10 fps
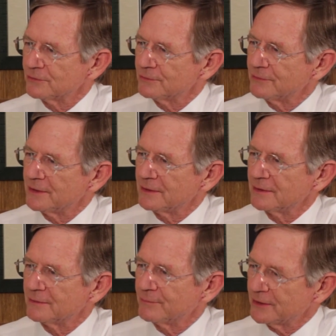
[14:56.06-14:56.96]
who the
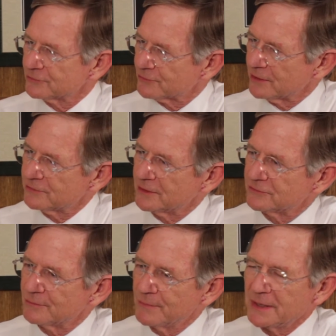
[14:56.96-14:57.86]
administration is
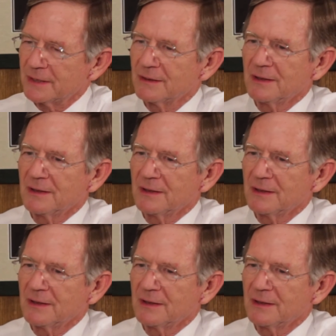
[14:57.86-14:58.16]
admitting.